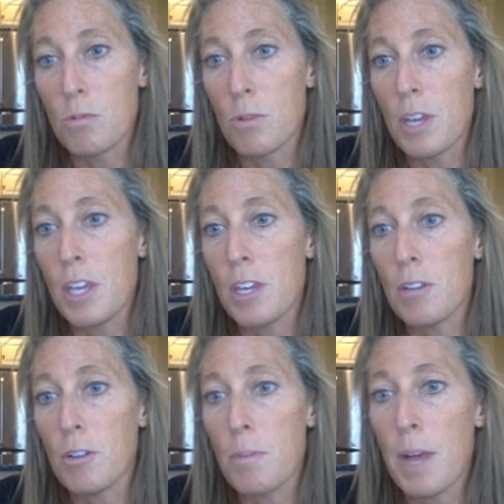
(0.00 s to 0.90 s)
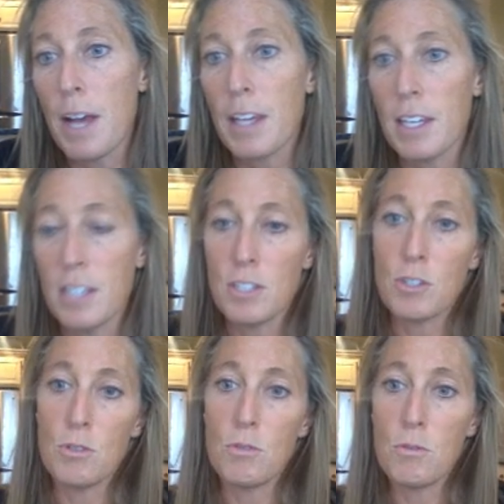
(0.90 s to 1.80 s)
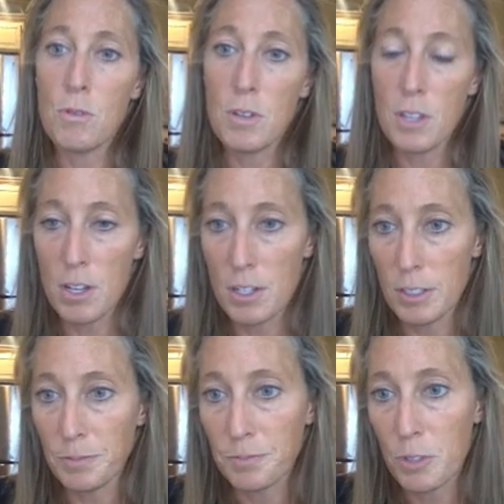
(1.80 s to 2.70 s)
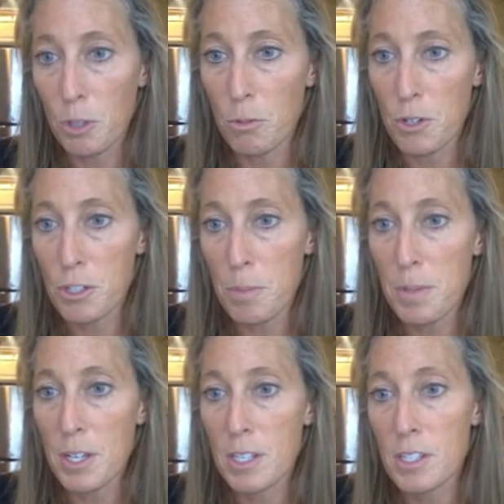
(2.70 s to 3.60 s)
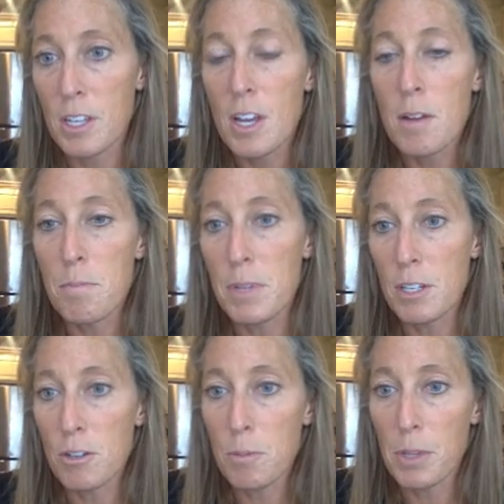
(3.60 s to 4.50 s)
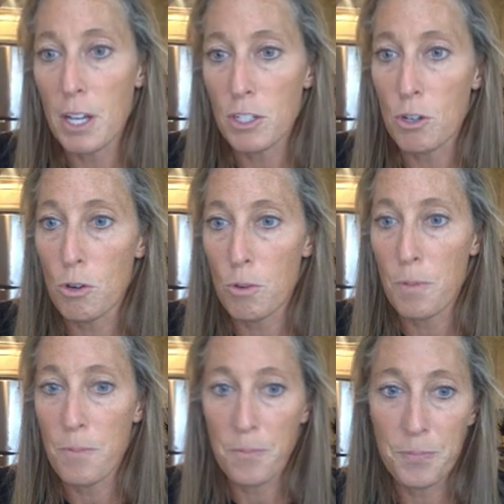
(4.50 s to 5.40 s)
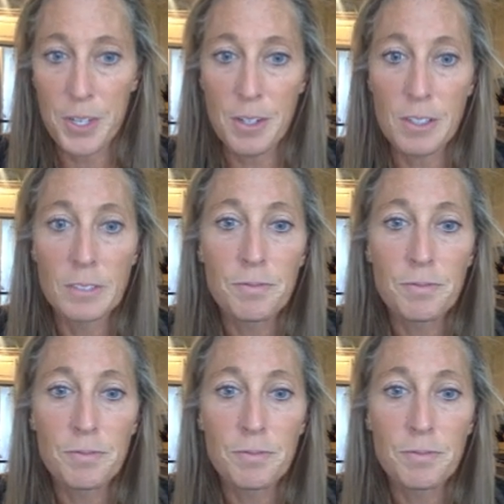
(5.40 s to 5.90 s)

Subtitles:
will heal back into the recipient's medial plateau here.